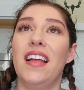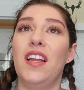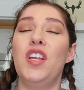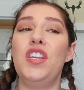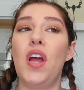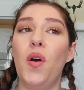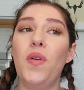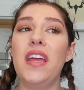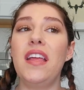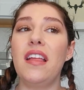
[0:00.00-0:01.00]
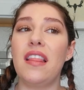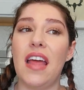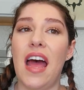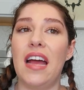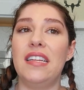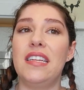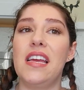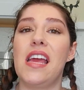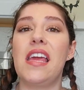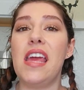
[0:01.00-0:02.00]
knowing that
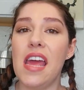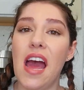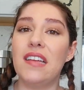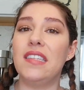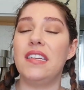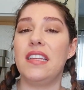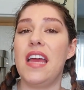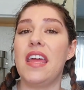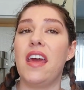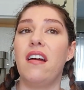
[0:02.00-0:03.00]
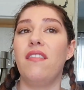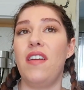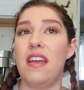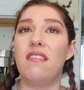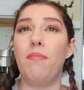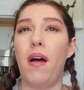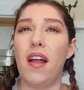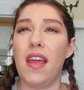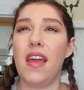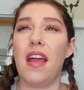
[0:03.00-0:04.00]
he has to take care of his
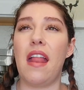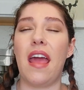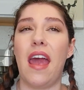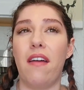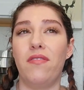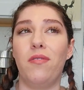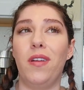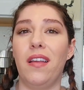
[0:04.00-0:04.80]
body and I have to really